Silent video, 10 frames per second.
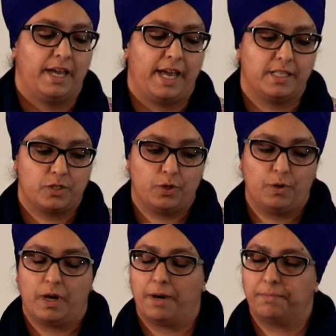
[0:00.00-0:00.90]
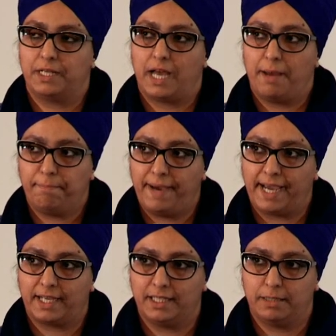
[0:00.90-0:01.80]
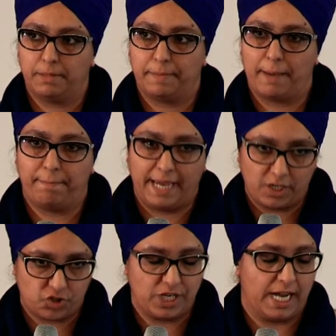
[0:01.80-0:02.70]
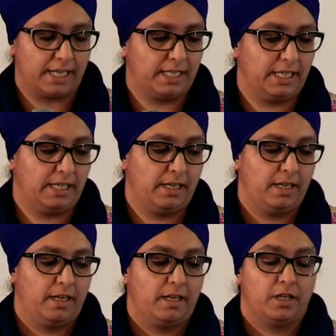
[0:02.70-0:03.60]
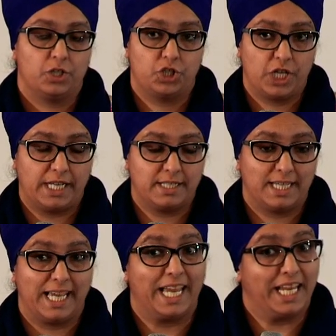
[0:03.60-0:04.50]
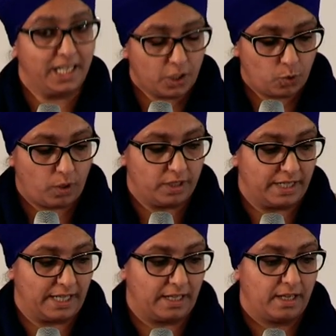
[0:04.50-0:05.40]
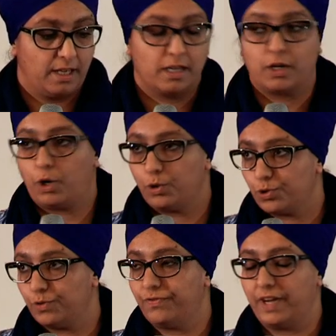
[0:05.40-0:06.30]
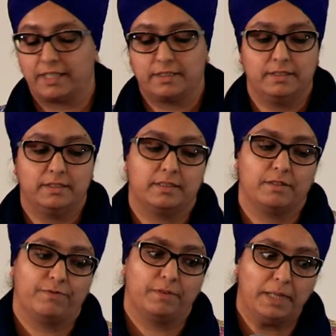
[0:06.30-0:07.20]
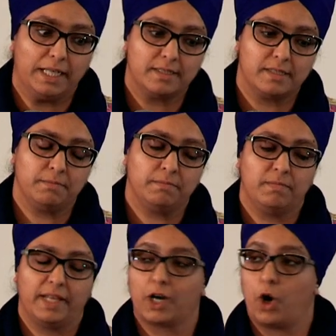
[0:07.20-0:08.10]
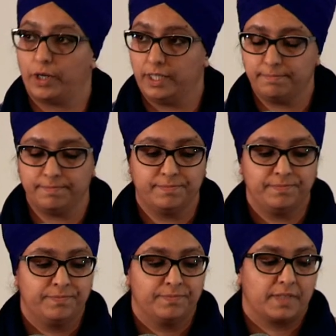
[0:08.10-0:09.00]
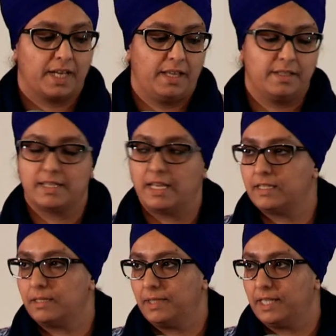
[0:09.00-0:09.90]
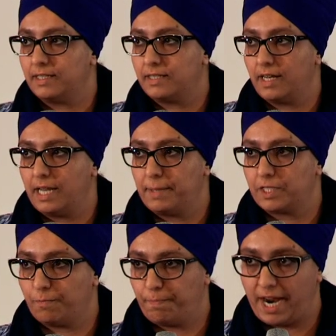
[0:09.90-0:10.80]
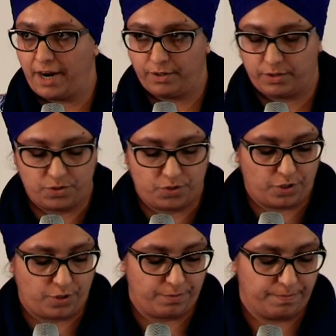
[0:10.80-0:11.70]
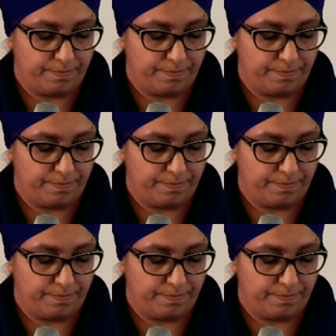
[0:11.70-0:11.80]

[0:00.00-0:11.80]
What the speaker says: And so I'm going to unpack a little bit about patriarchy, gender inequality, cultural factors, familialism, like honor, and some of the dynamics of power and control.